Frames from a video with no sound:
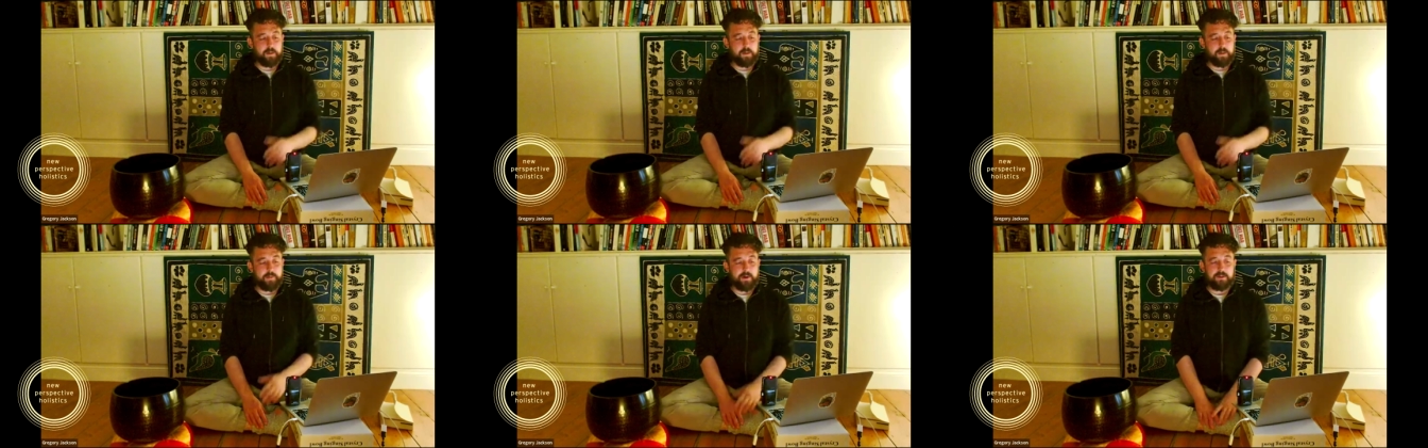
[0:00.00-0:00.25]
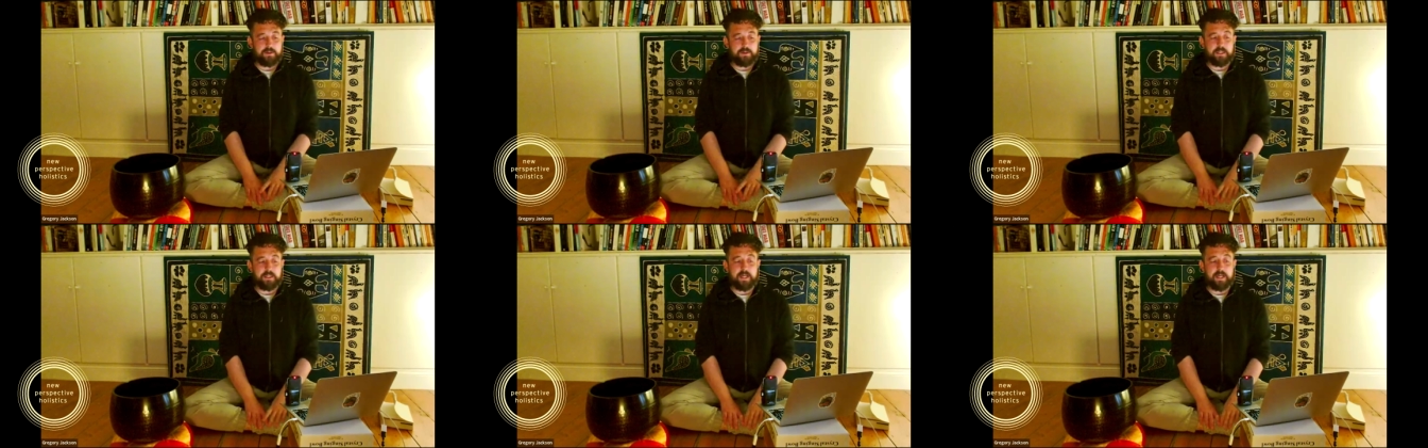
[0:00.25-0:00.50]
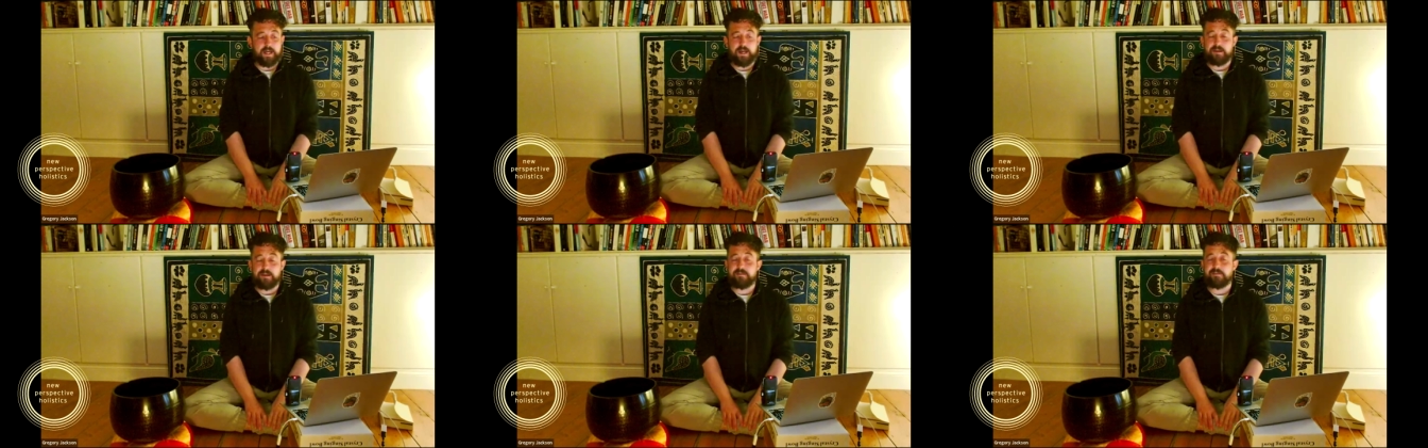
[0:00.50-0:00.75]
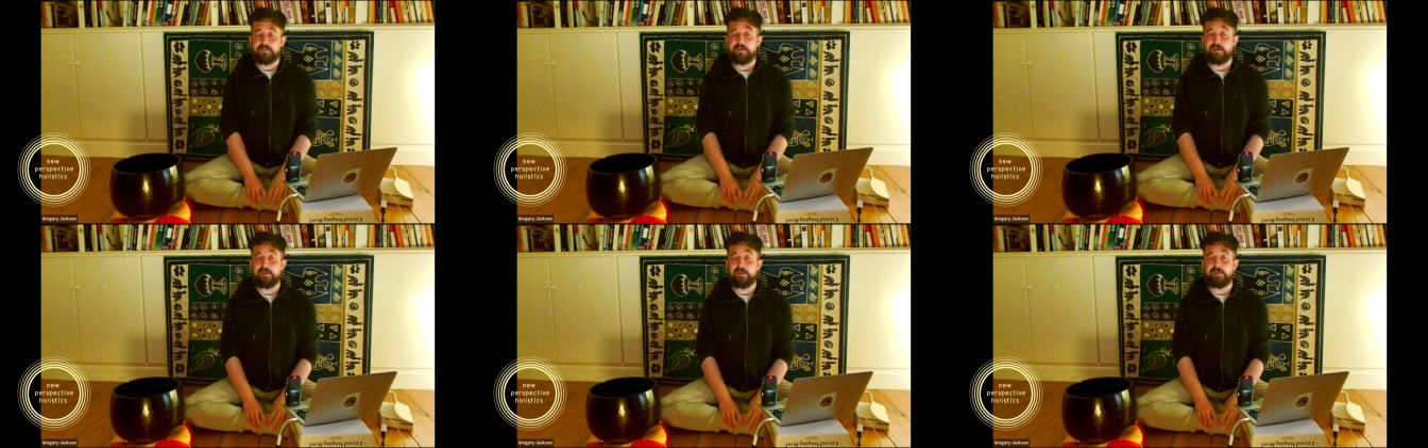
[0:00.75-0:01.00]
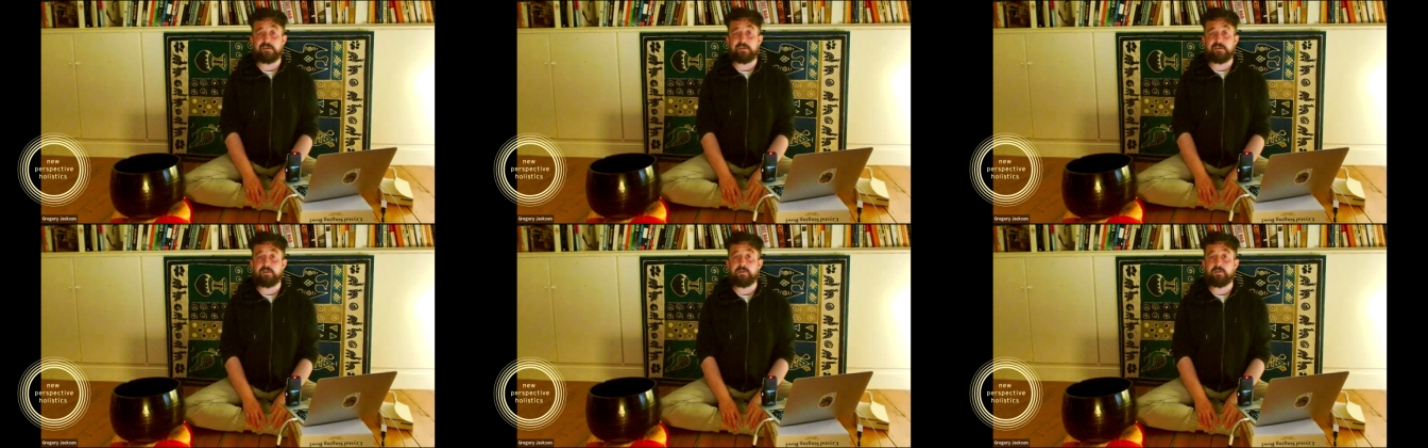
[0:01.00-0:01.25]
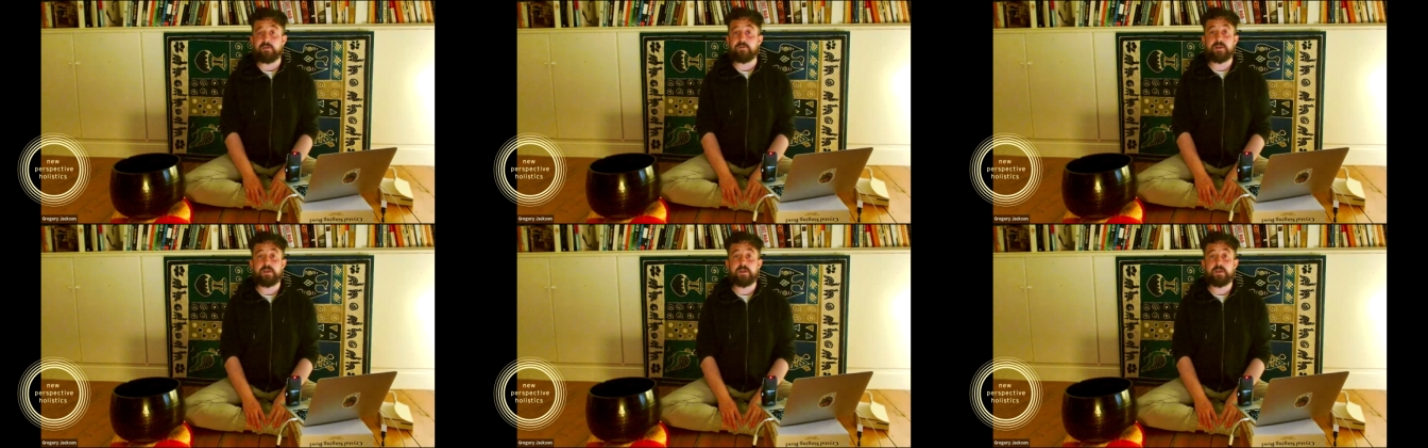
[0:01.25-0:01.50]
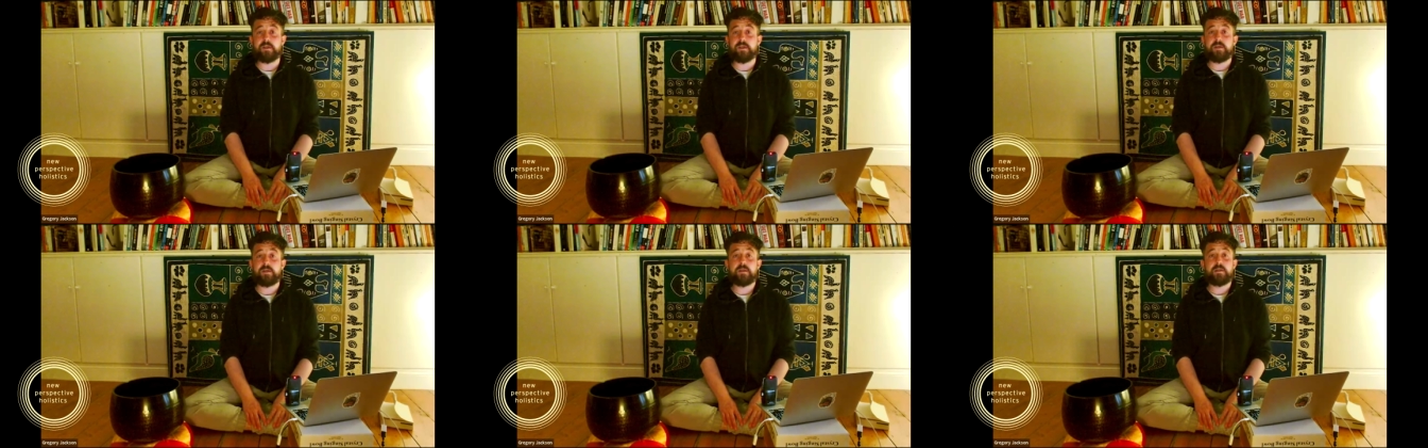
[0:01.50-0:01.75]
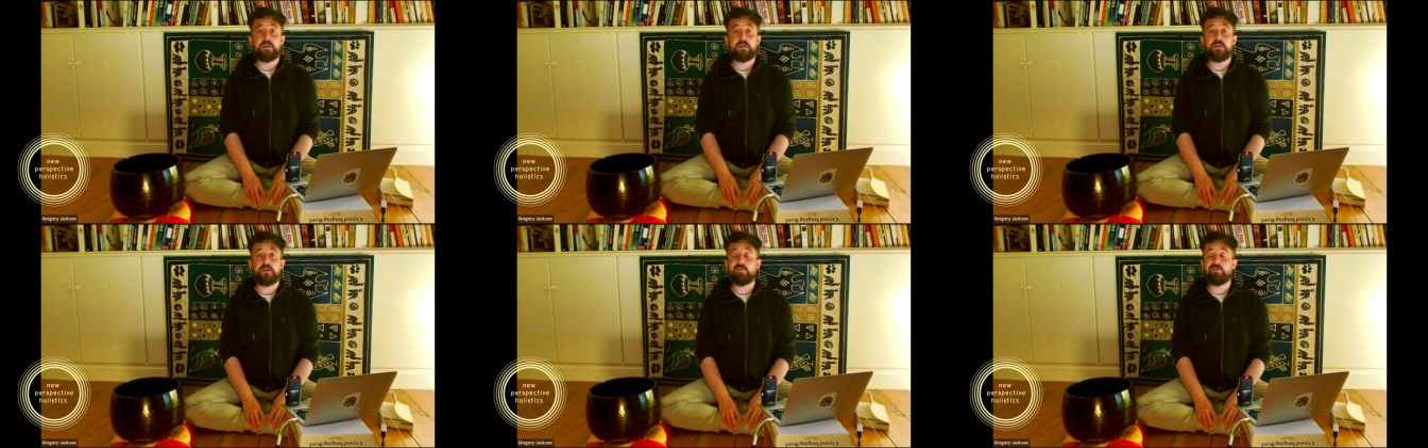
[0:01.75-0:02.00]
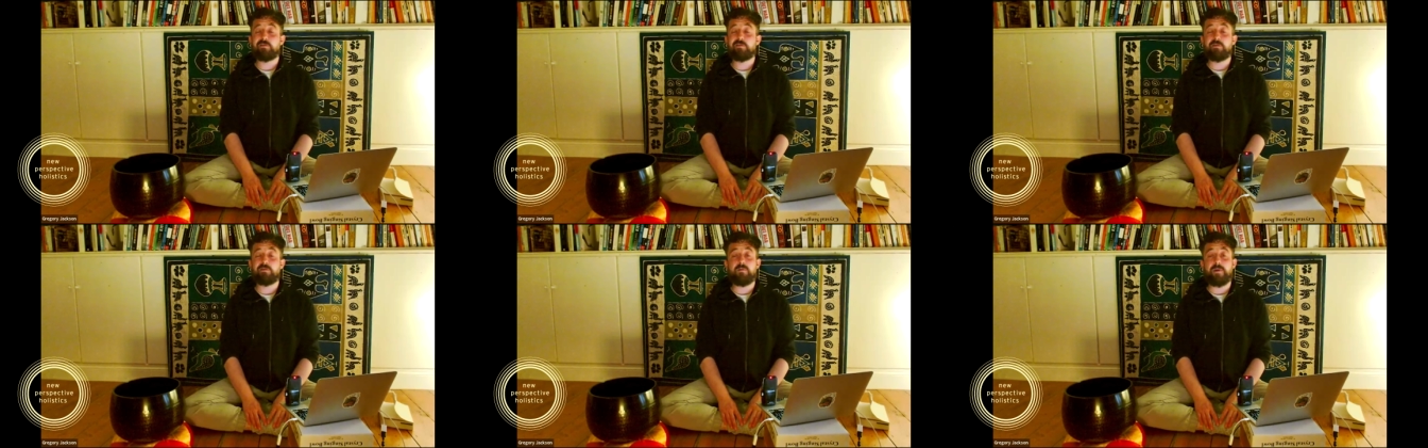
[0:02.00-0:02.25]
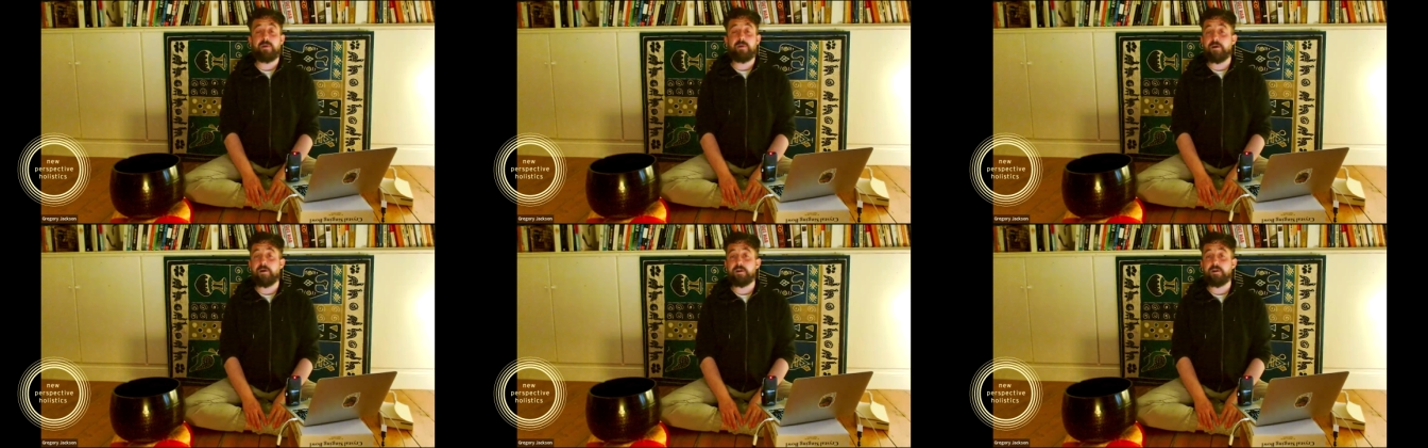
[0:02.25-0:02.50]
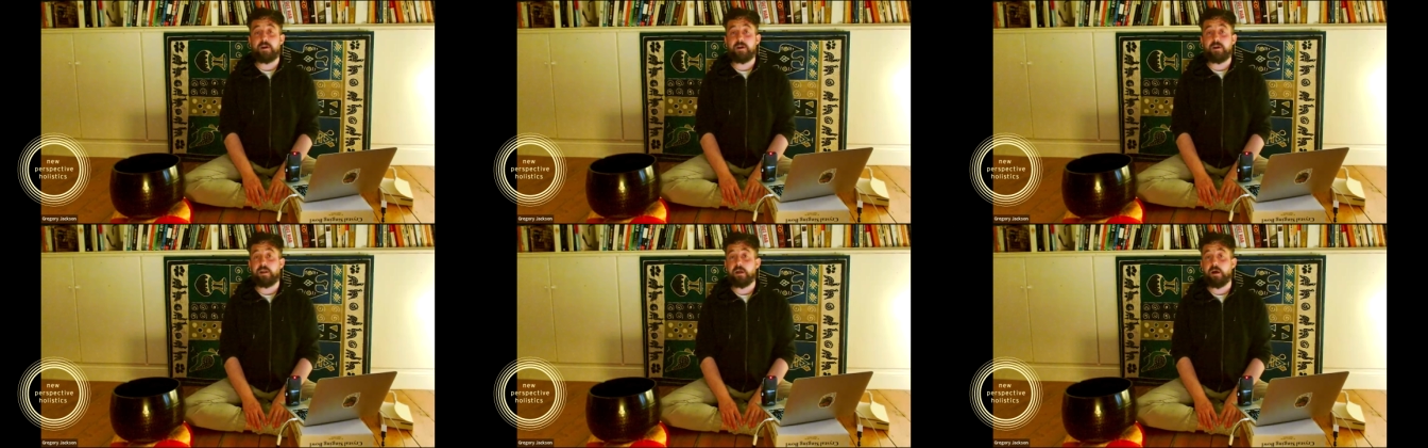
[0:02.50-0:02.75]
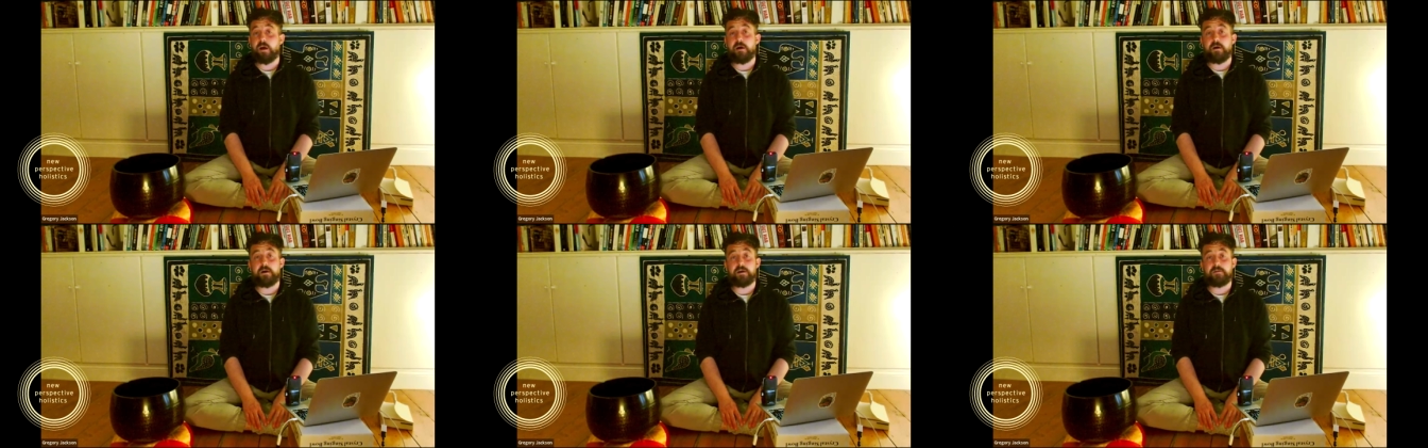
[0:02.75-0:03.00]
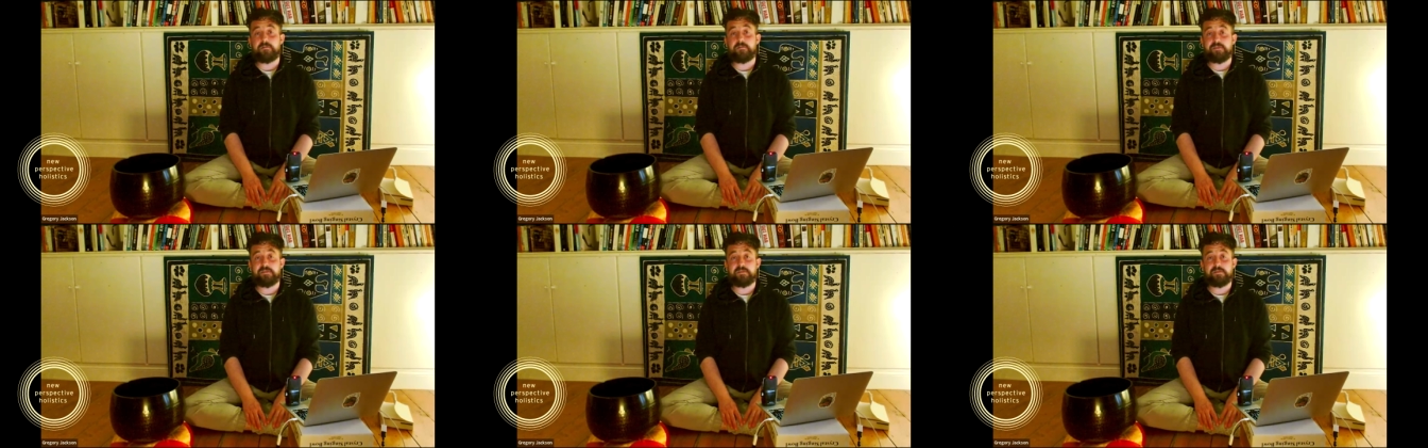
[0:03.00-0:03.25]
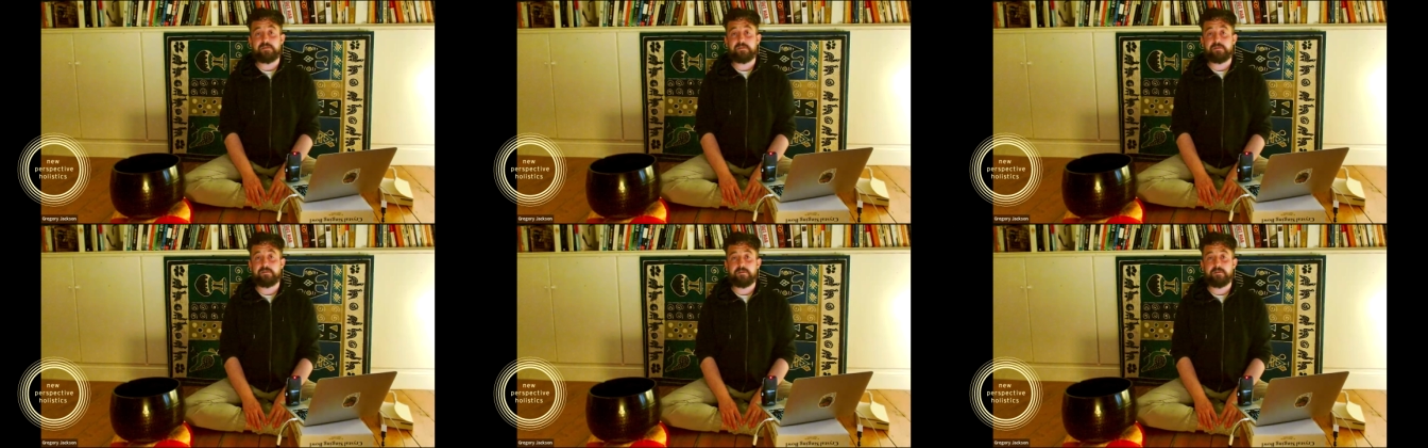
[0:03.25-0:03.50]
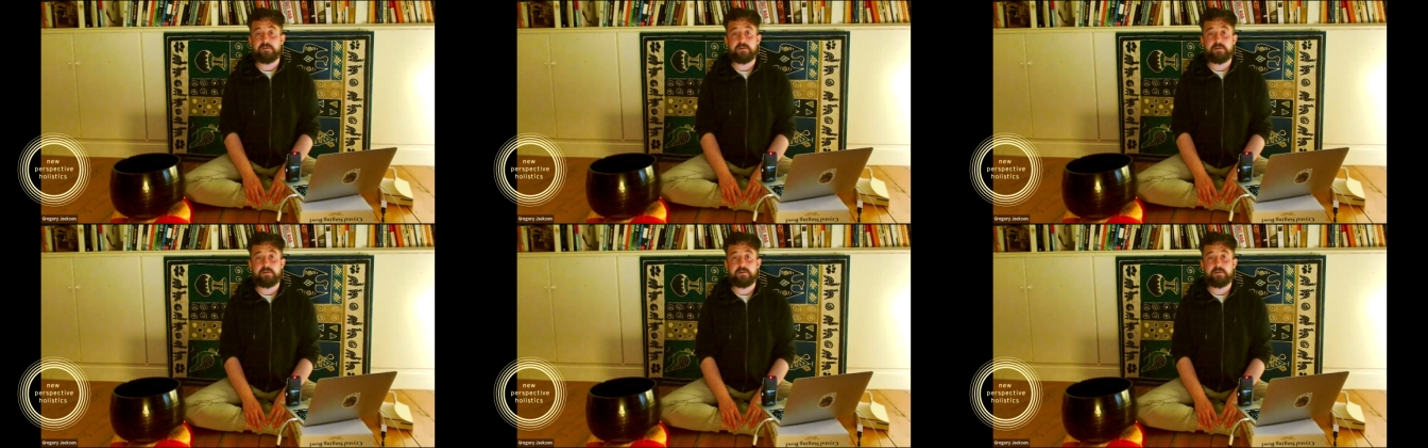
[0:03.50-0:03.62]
about today, it's also throughout our lives.